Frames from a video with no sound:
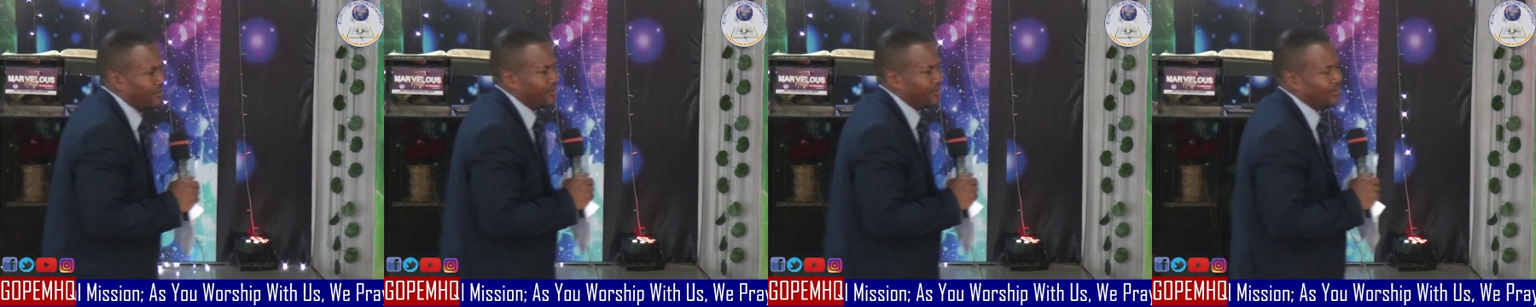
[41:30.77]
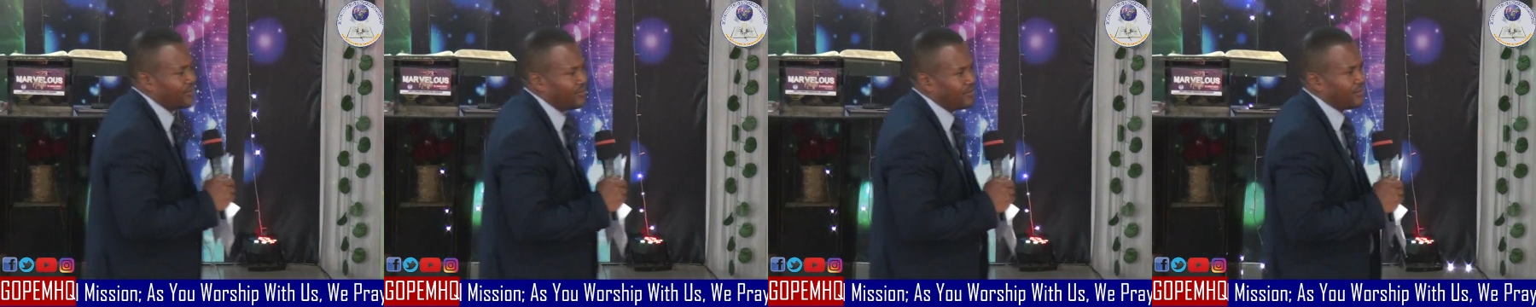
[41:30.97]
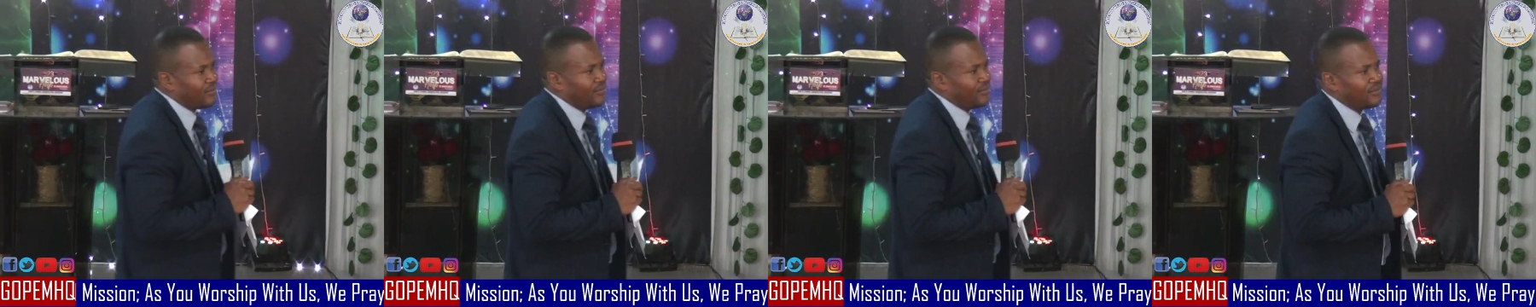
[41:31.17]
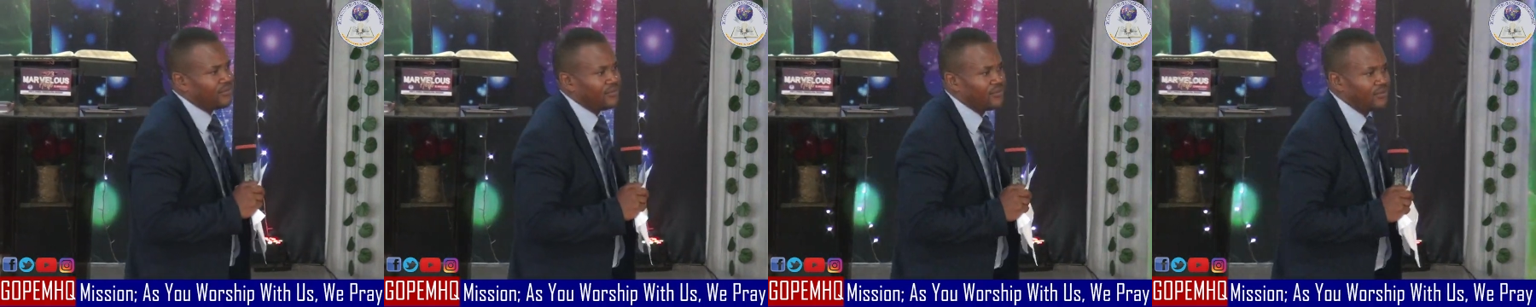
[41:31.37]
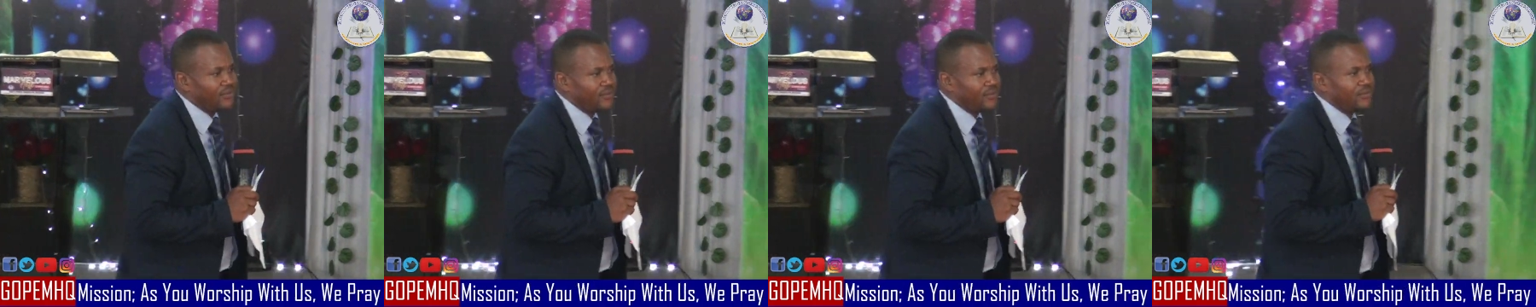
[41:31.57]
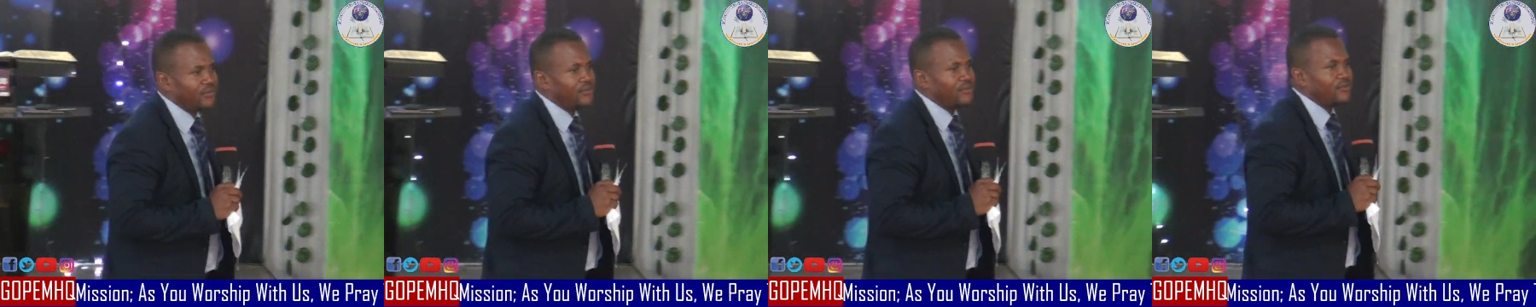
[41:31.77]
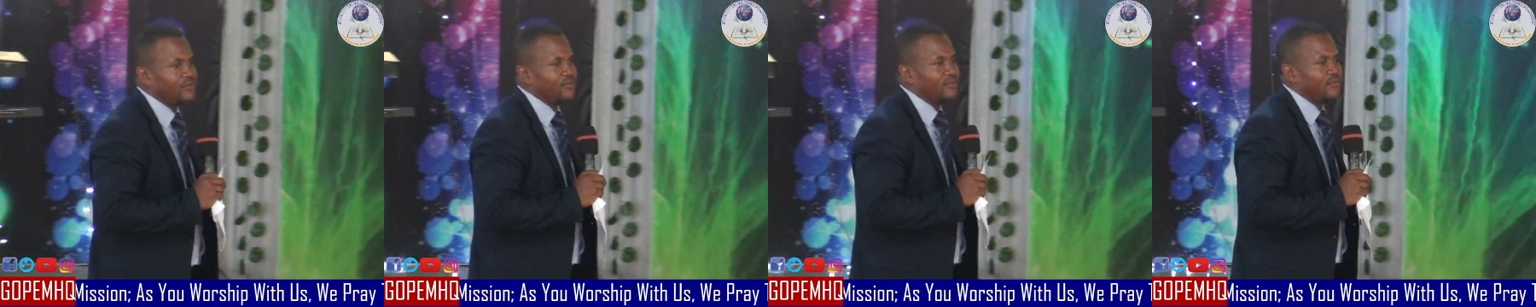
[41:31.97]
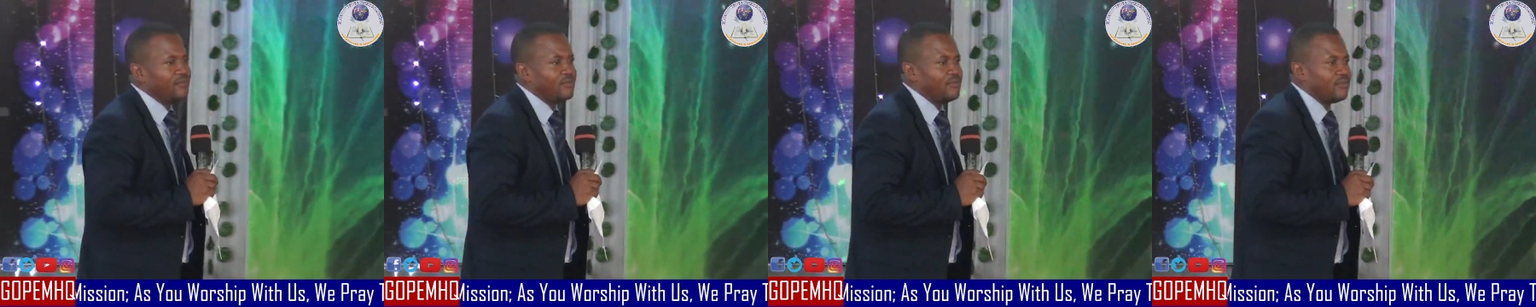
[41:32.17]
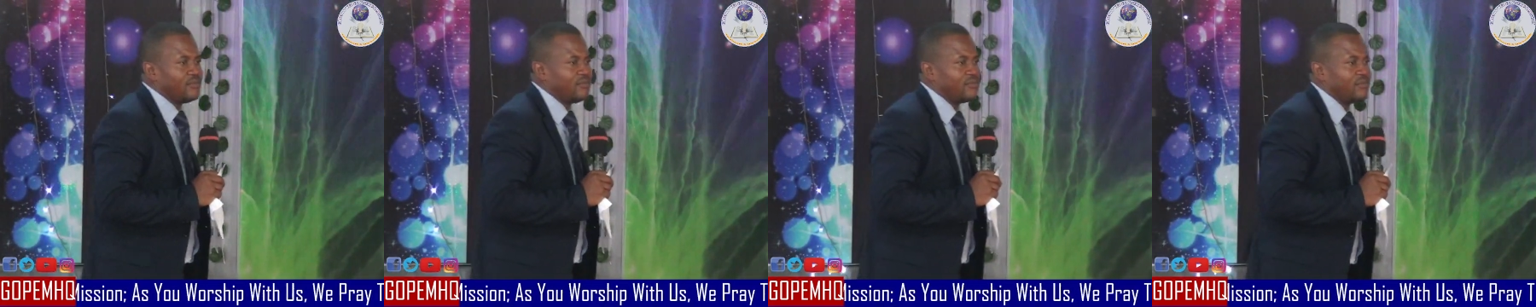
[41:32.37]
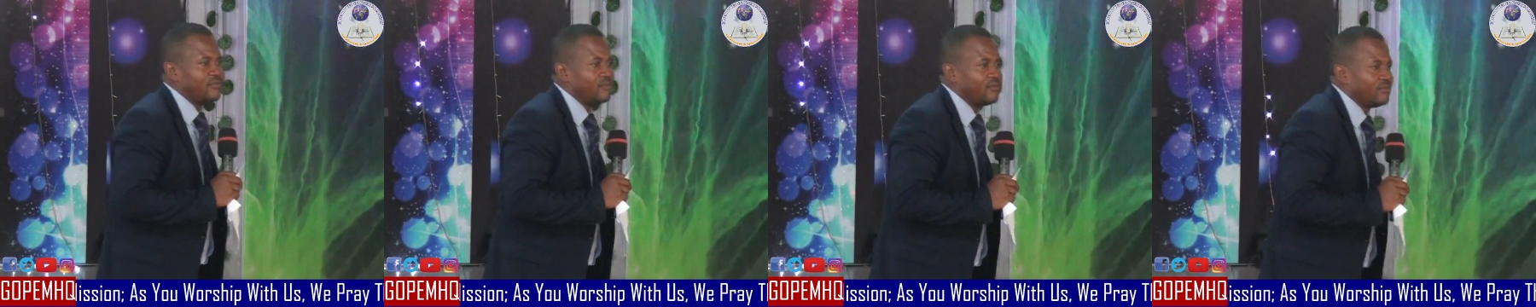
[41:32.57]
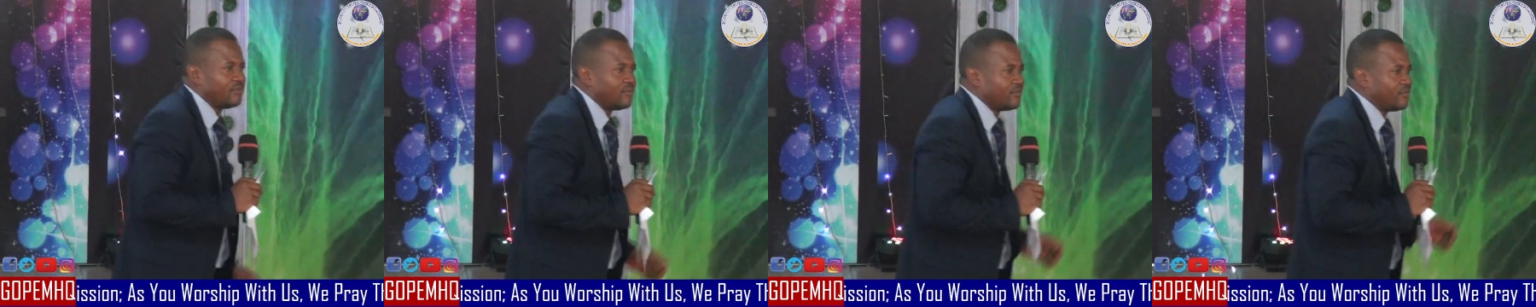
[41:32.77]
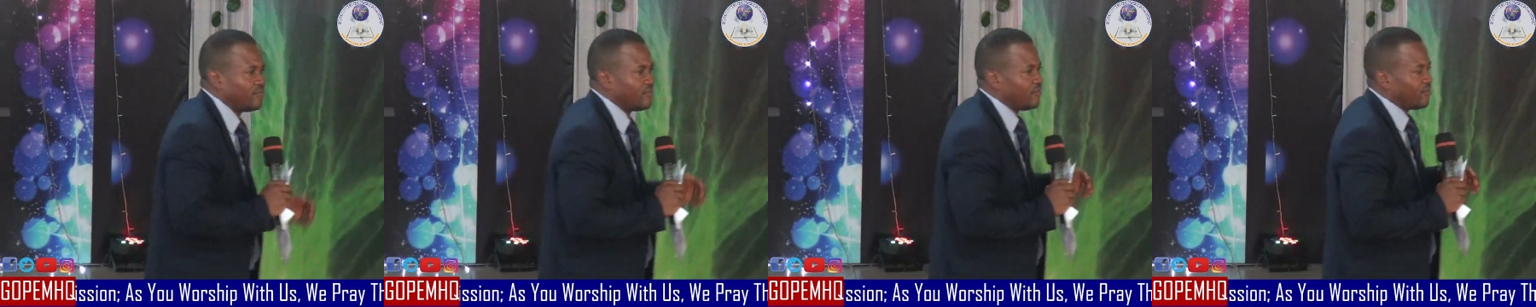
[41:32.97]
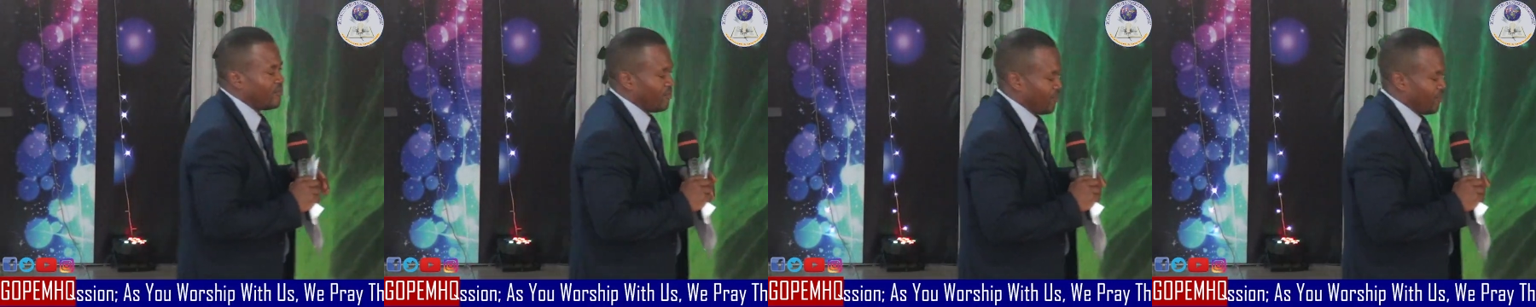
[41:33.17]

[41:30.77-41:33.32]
[no speech]